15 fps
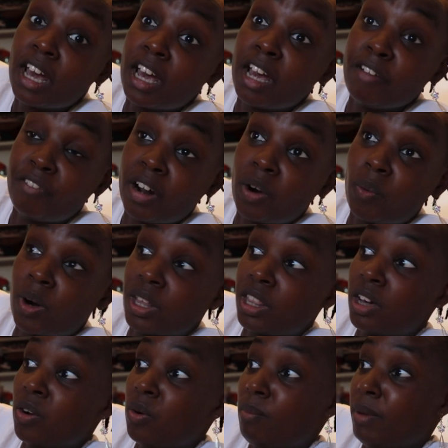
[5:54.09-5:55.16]
If I were
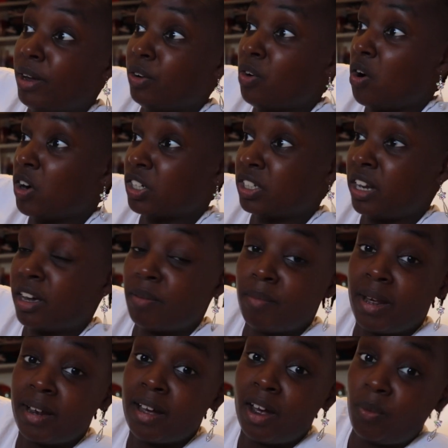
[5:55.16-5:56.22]
there, oh my gosh, like,
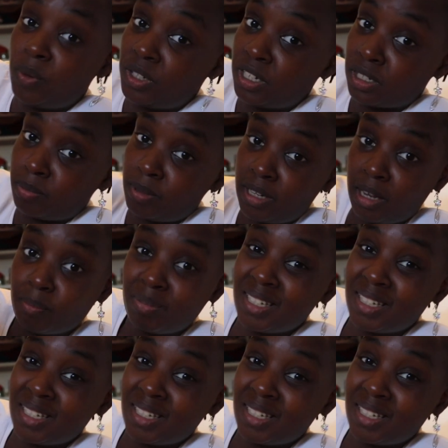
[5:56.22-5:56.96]
my guy would just be like,